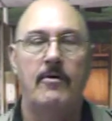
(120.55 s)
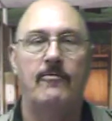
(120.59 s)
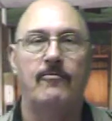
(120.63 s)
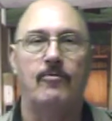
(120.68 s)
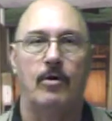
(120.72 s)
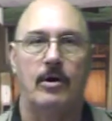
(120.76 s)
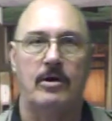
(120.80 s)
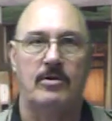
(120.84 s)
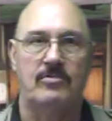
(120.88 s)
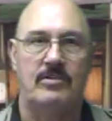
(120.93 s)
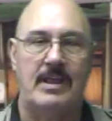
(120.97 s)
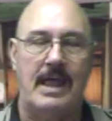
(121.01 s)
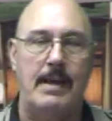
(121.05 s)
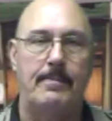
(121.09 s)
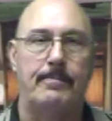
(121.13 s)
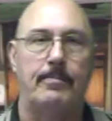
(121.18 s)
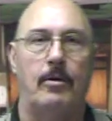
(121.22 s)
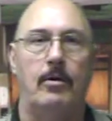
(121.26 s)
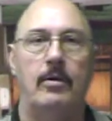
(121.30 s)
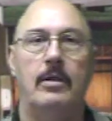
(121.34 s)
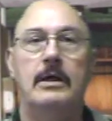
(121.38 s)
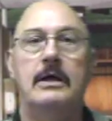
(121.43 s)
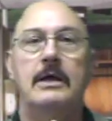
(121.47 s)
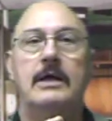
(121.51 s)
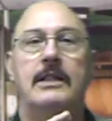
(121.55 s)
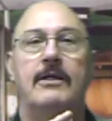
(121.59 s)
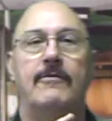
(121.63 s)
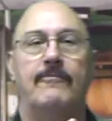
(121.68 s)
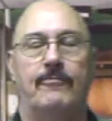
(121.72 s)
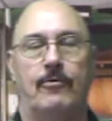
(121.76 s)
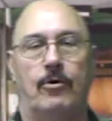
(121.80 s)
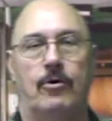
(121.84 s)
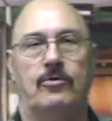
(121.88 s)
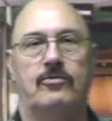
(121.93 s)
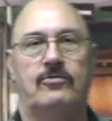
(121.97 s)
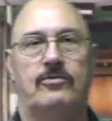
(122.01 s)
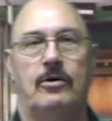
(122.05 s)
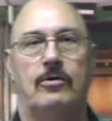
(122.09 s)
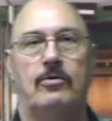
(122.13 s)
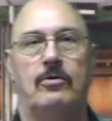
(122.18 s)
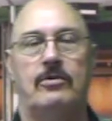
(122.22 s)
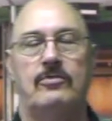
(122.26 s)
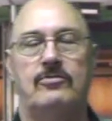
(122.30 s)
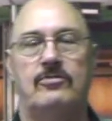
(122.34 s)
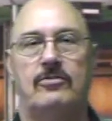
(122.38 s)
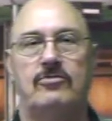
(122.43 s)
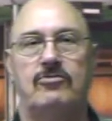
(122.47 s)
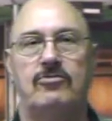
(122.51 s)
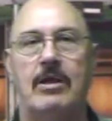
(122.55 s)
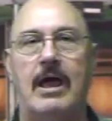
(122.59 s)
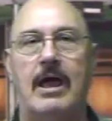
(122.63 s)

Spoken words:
For example, the first series of